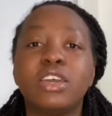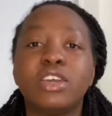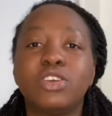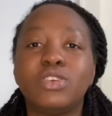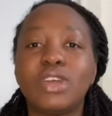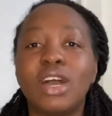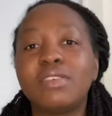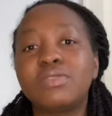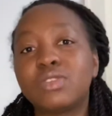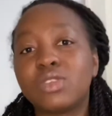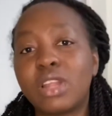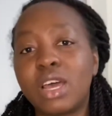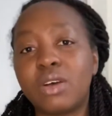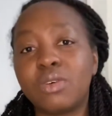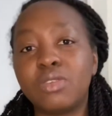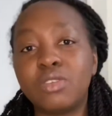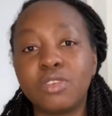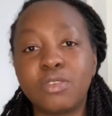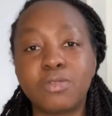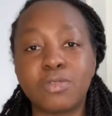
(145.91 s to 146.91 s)
You have to now
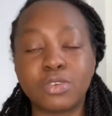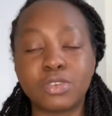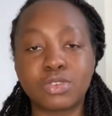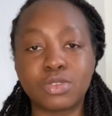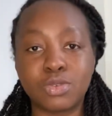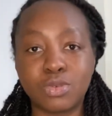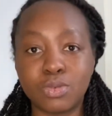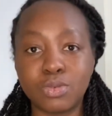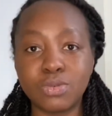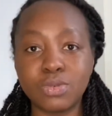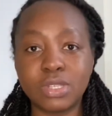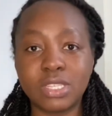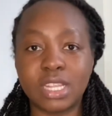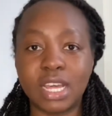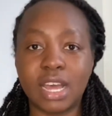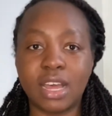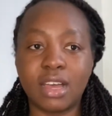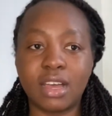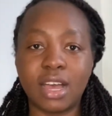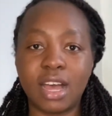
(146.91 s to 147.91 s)
look for schools
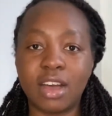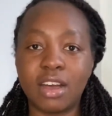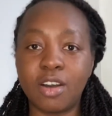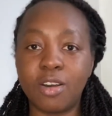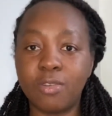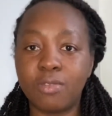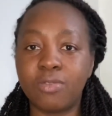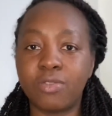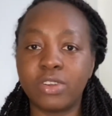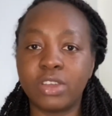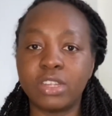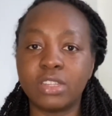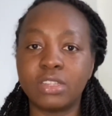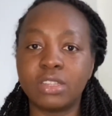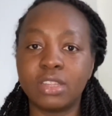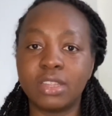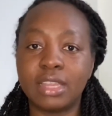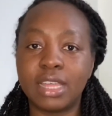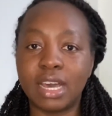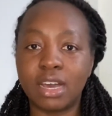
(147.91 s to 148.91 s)
that are
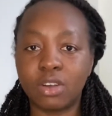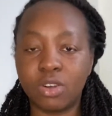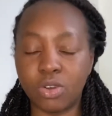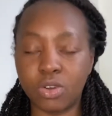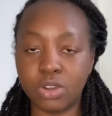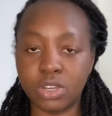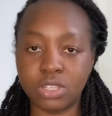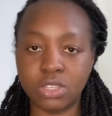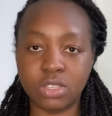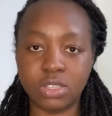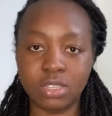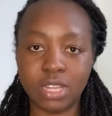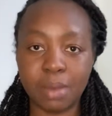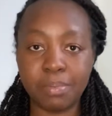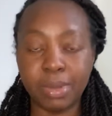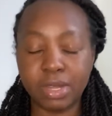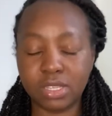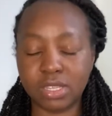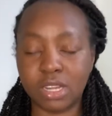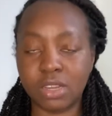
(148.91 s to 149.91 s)
offering that course, that
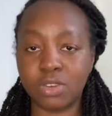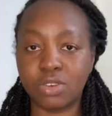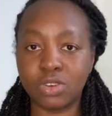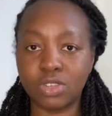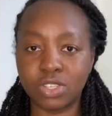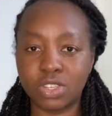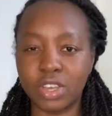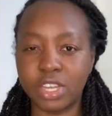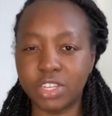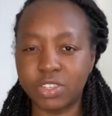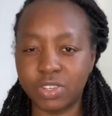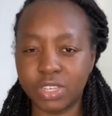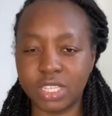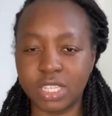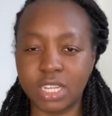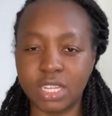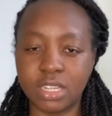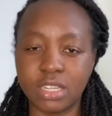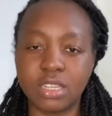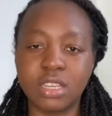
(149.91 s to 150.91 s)
particular course you're
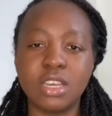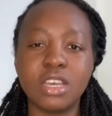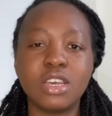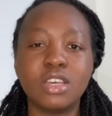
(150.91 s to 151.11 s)
interested in.